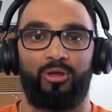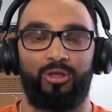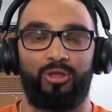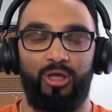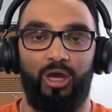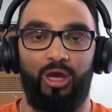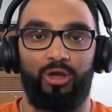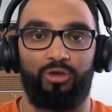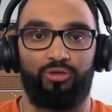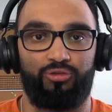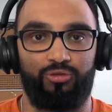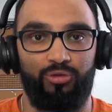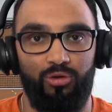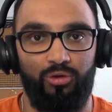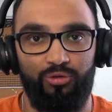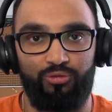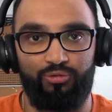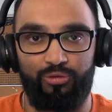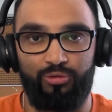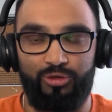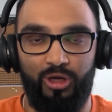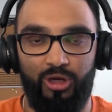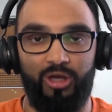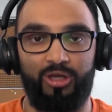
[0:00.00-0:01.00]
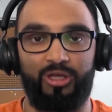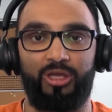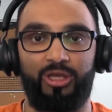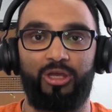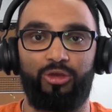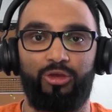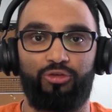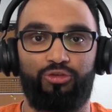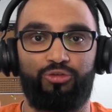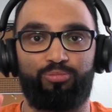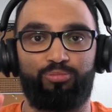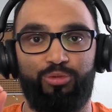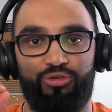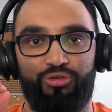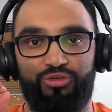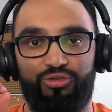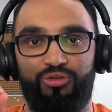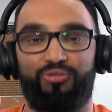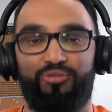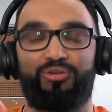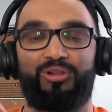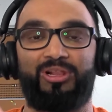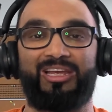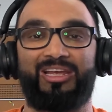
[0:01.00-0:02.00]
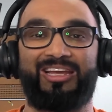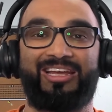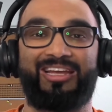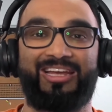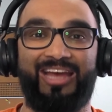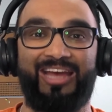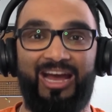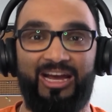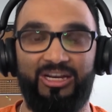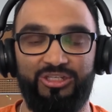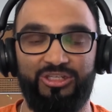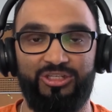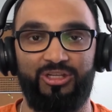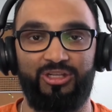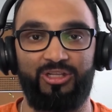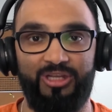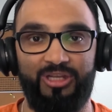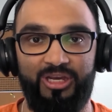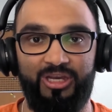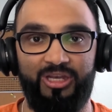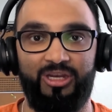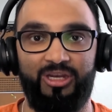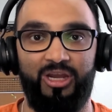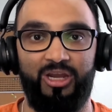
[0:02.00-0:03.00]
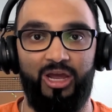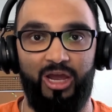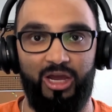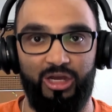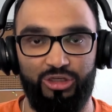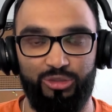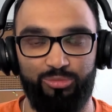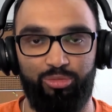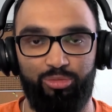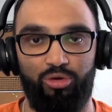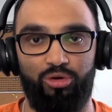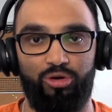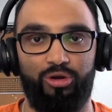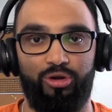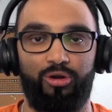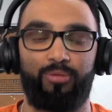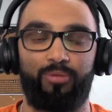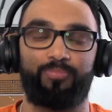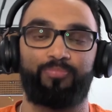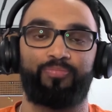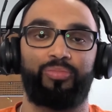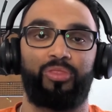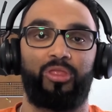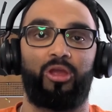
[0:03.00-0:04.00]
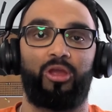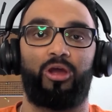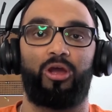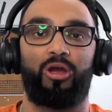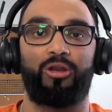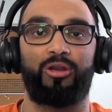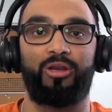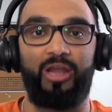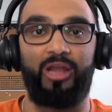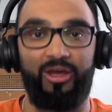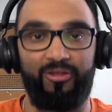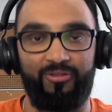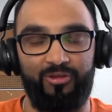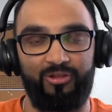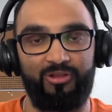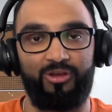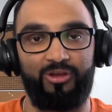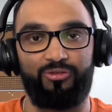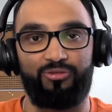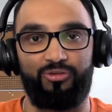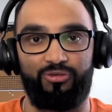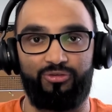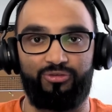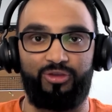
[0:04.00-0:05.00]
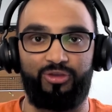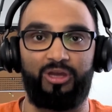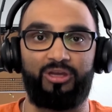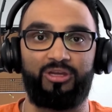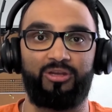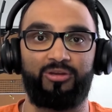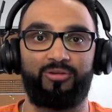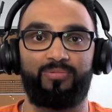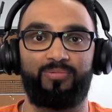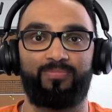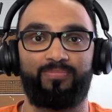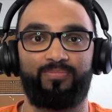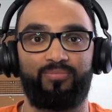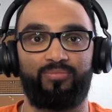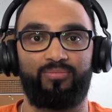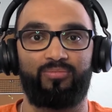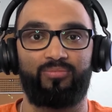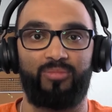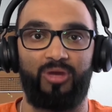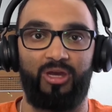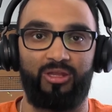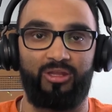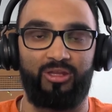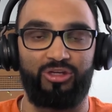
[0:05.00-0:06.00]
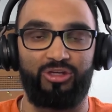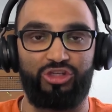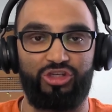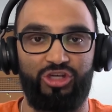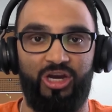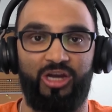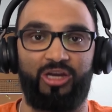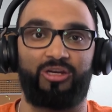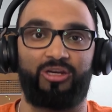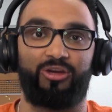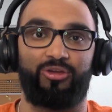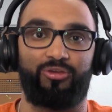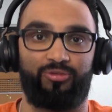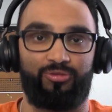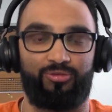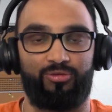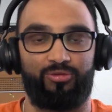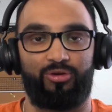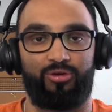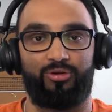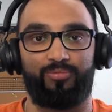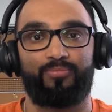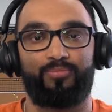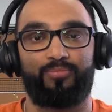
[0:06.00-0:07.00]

Yeah. So if we're talking specifically gasoline exporter, Netherlands is second, and then China is third.